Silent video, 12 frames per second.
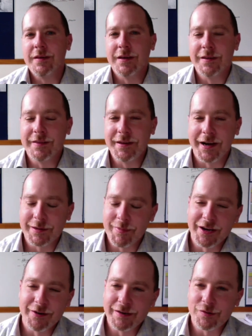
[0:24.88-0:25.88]
in the
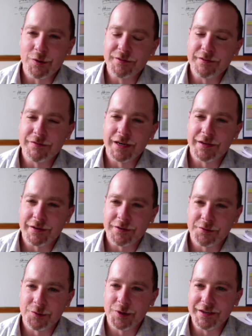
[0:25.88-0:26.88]
documentary, of course, you've got the
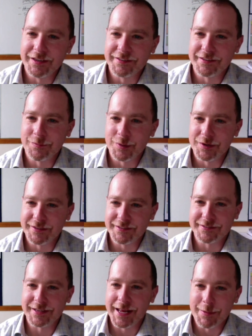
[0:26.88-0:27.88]
control condition where it's just an